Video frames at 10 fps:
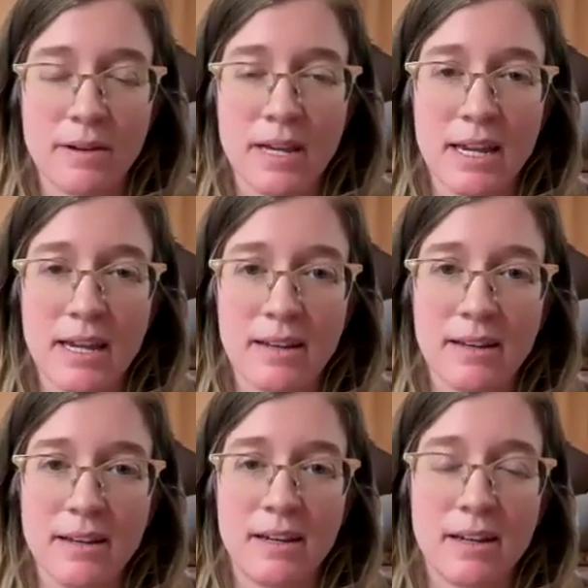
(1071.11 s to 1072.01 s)
We
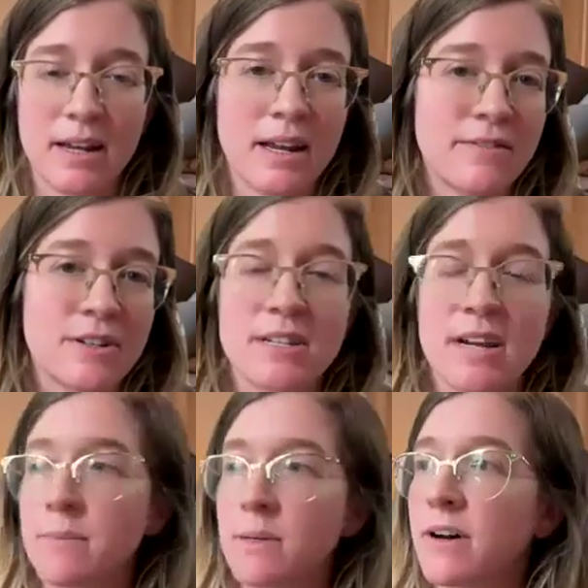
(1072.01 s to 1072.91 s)
can never
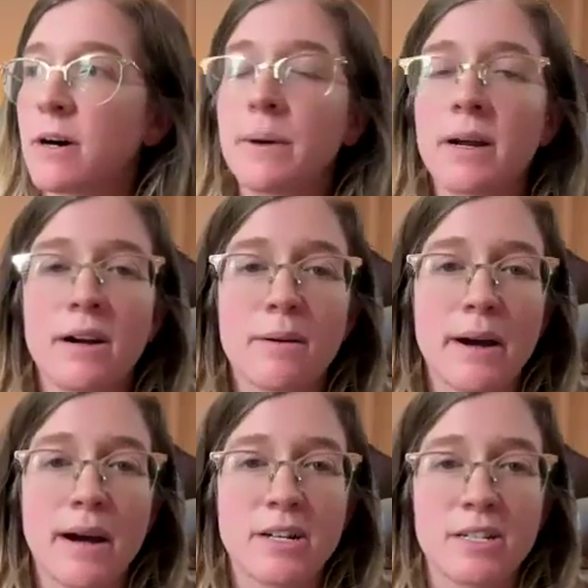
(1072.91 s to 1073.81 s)
stop developing our
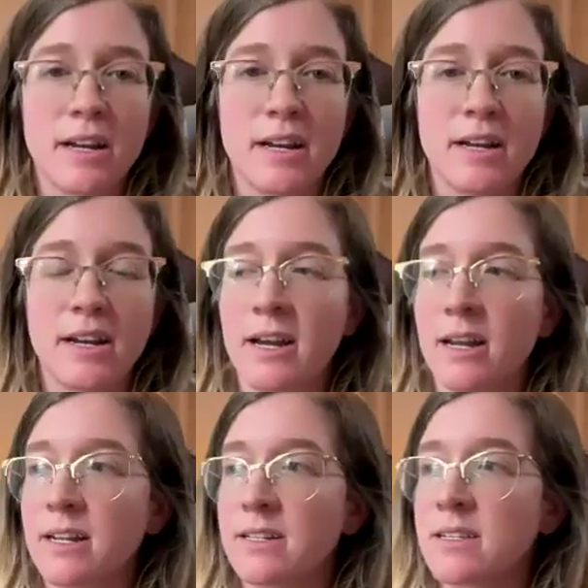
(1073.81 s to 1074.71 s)
compassion,
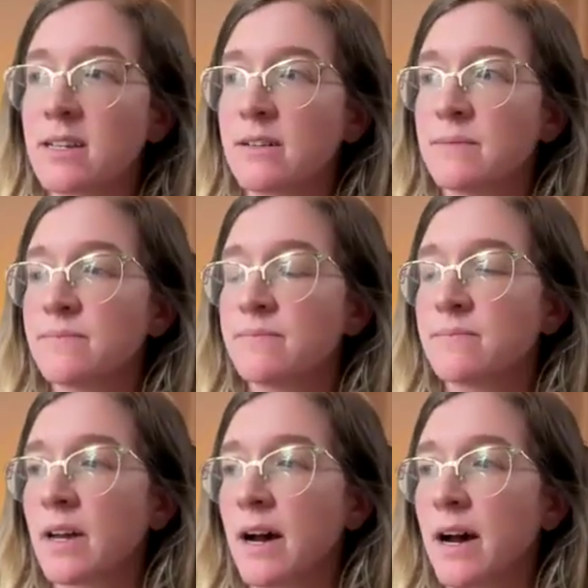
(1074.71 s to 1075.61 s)
and it's
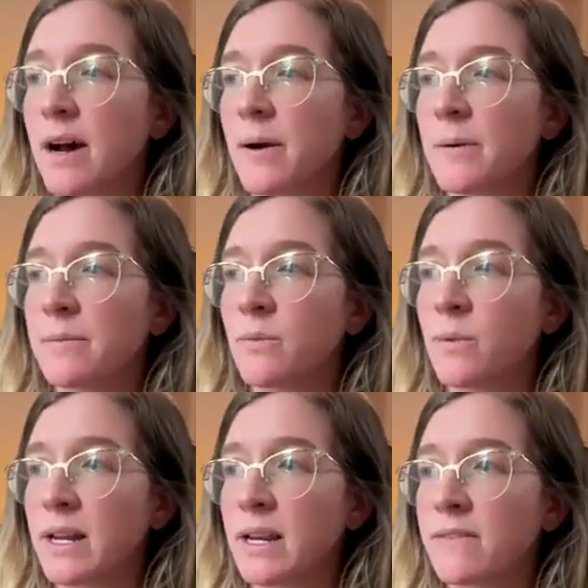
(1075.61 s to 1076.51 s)

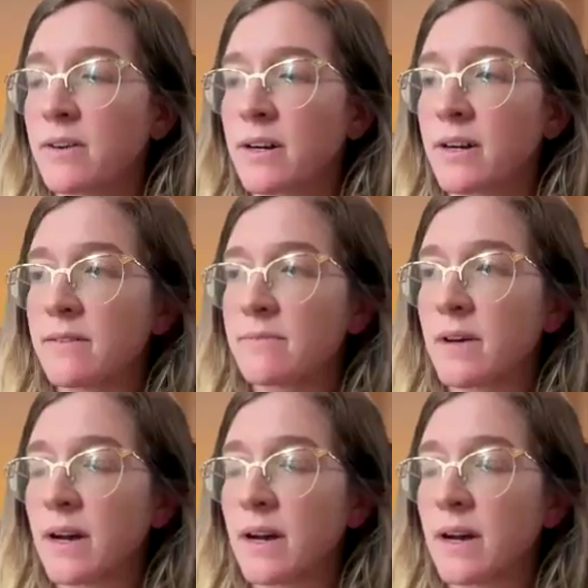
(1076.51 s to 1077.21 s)
we never